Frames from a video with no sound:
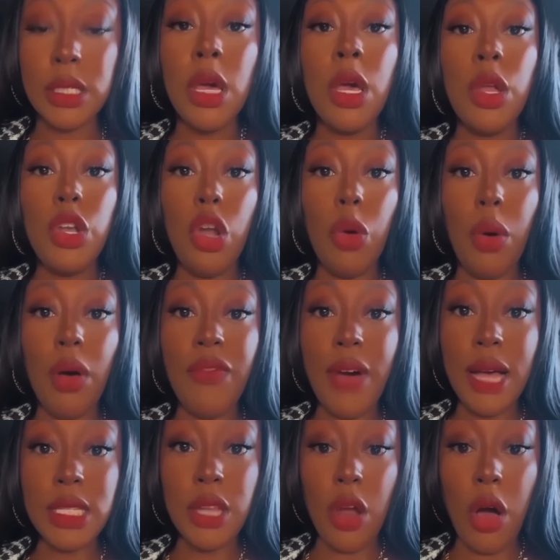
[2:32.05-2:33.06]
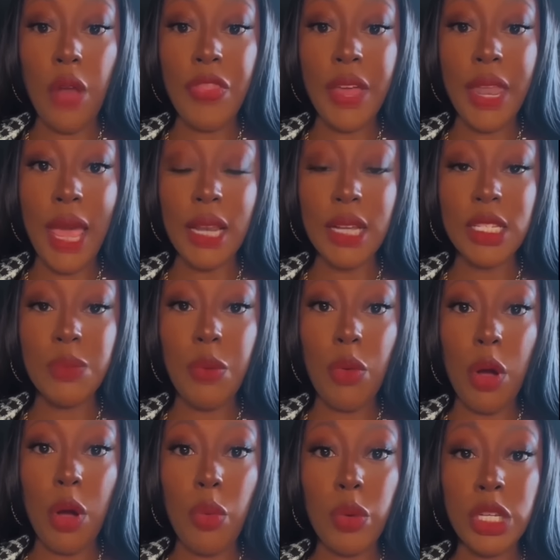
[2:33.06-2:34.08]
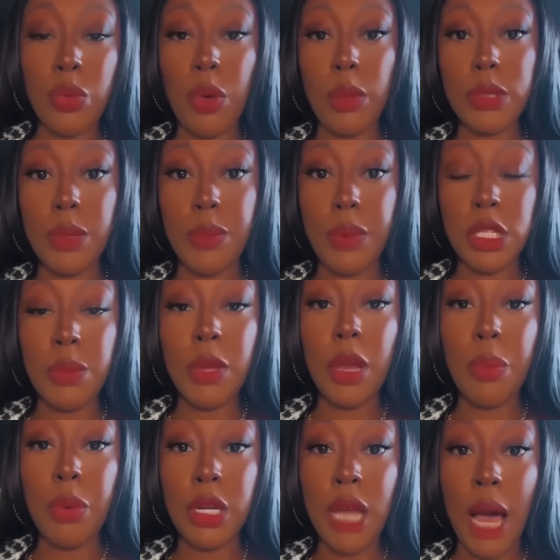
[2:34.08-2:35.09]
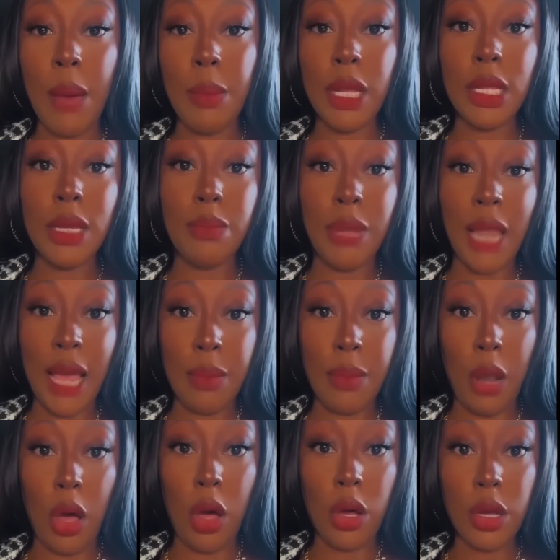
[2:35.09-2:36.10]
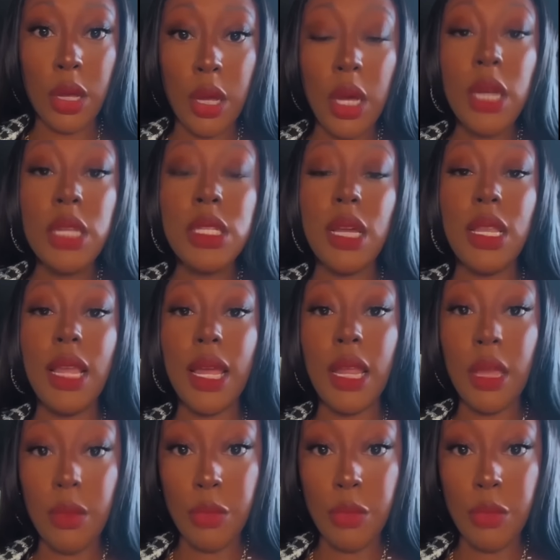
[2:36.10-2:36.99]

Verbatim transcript: But you turn your ass around and decide to highlight something negative that came from Joe.